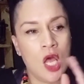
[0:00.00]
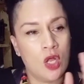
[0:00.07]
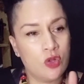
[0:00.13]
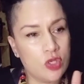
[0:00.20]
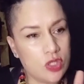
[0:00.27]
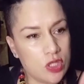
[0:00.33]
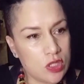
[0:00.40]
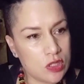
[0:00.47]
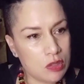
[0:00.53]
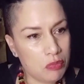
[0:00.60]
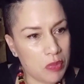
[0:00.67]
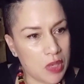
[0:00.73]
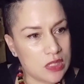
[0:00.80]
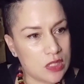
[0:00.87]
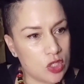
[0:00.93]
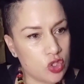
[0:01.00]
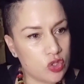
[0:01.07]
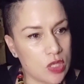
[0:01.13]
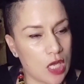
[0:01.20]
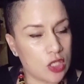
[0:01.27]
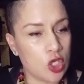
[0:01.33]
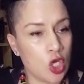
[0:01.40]
This is the message
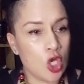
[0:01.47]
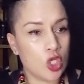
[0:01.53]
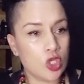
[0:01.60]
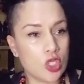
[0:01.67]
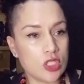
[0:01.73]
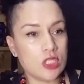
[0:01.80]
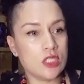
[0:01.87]
that this